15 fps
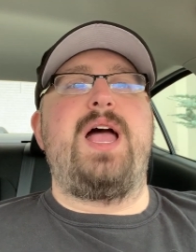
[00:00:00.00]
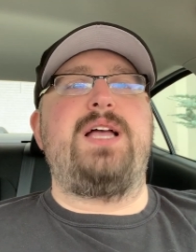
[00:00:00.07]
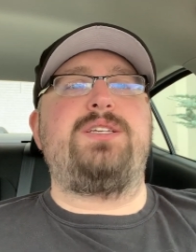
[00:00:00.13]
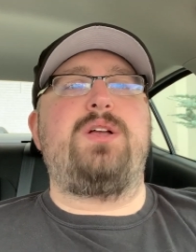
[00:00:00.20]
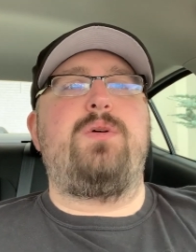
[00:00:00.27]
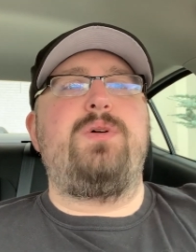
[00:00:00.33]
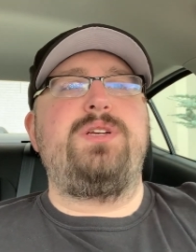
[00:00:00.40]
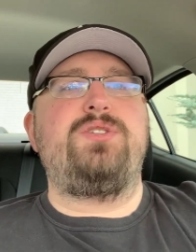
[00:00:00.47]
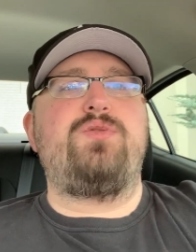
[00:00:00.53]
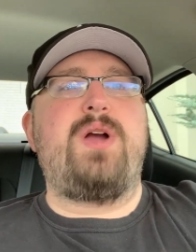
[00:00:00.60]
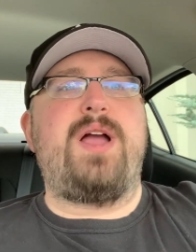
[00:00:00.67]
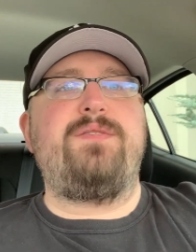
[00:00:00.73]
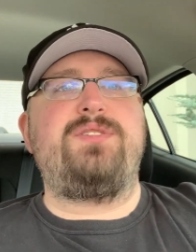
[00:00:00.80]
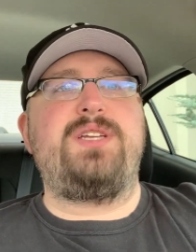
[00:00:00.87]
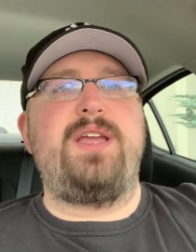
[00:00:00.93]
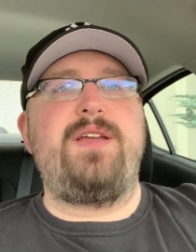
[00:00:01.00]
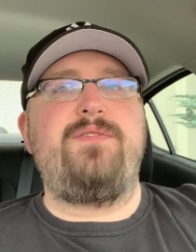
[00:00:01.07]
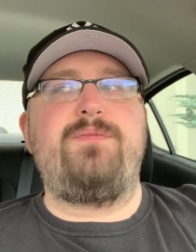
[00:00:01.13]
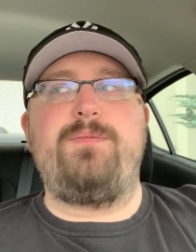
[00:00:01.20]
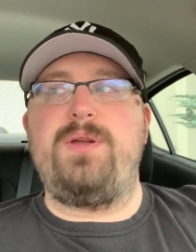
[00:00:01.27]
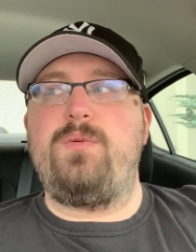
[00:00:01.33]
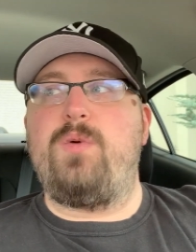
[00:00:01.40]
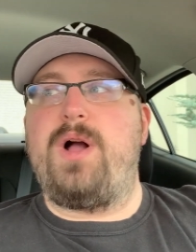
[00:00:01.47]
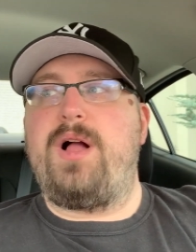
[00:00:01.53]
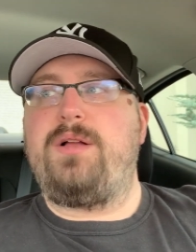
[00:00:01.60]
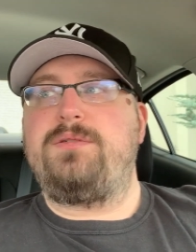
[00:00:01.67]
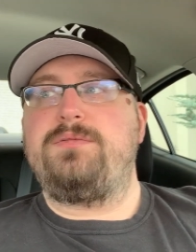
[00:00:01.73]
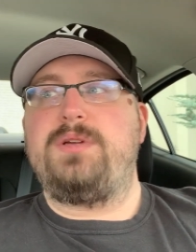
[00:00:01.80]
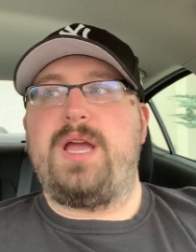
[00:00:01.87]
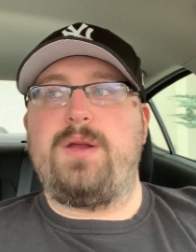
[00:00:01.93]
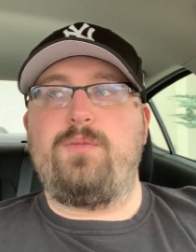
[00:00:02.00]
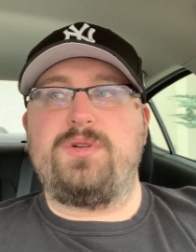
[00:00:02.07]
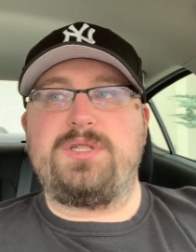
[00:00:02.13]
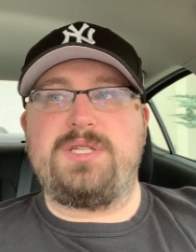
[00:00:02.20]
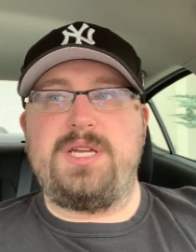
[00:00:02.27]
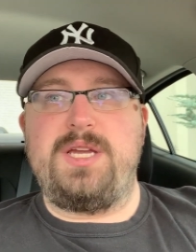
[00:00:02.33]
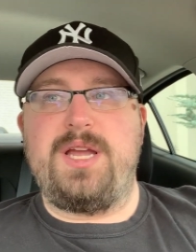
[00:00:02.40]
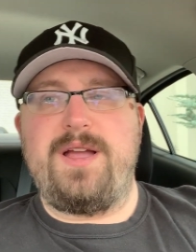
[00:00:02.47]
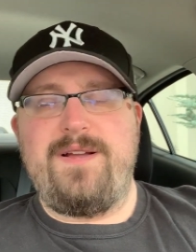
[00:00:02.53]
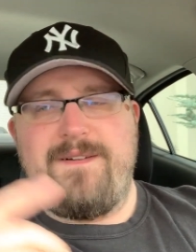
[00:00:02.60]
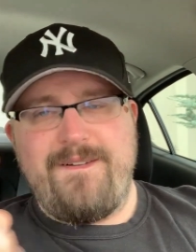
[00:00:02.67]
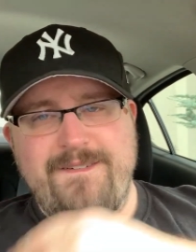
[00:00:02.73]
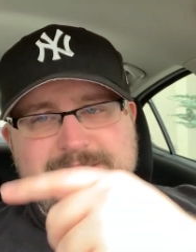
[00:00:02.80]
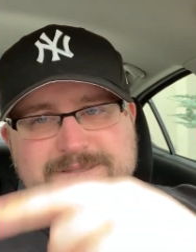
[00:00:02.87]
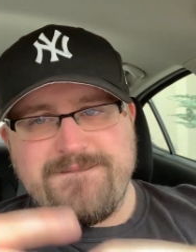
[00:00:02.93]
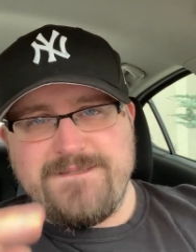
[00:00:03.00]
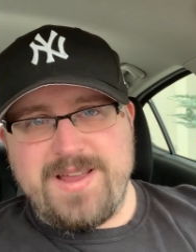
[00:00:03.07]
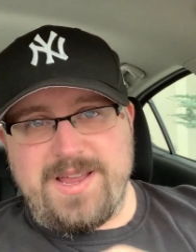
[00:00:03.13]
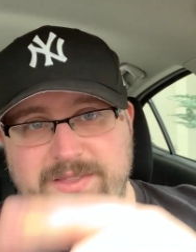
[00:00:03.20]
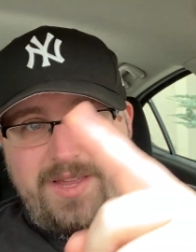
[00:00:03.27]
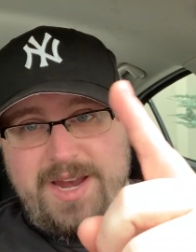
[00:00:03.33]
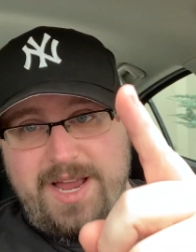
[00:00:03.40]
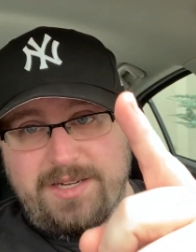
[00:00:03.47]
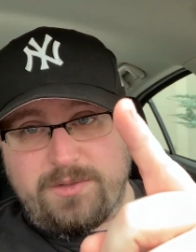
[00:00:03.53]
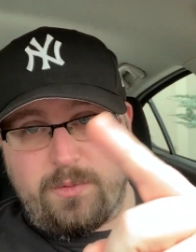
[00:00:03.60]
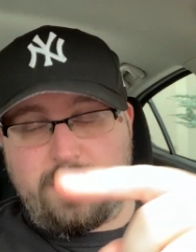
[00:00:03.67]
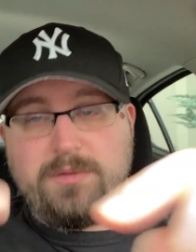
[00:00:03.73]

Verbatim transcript: As always, drive safe, be well, and we'll see you in the next